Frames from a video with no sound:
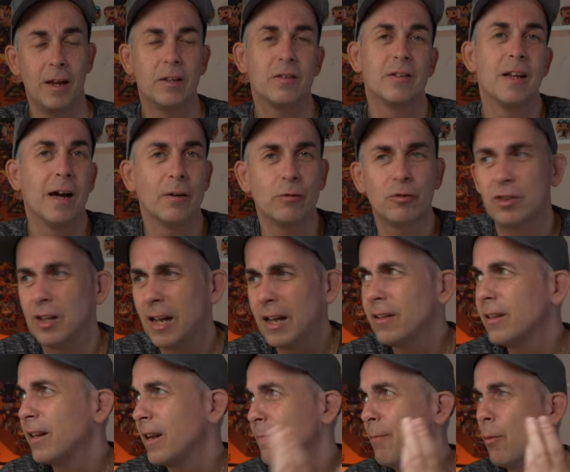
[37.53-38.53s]
It's now
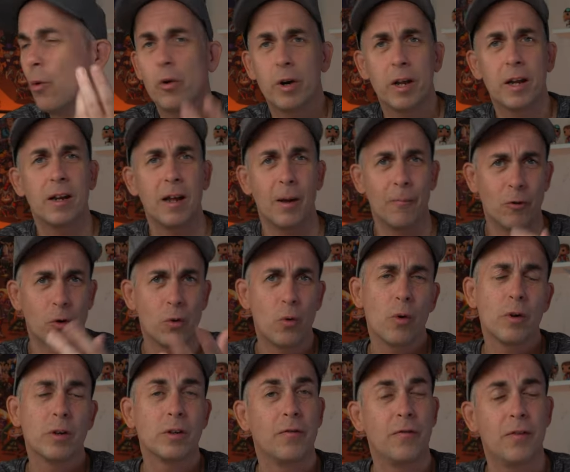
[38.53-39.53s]
Saturday morning. I'm
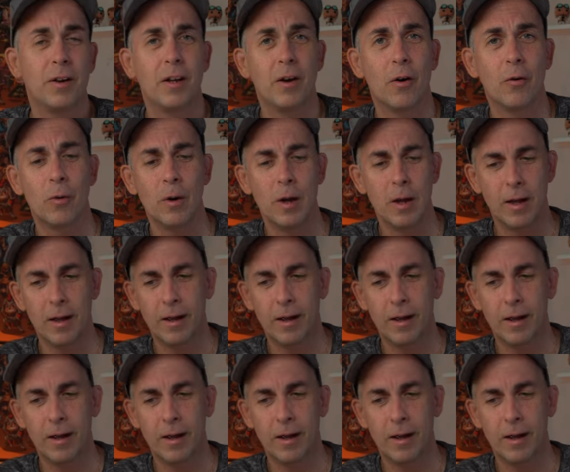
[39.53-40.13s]
recording the video.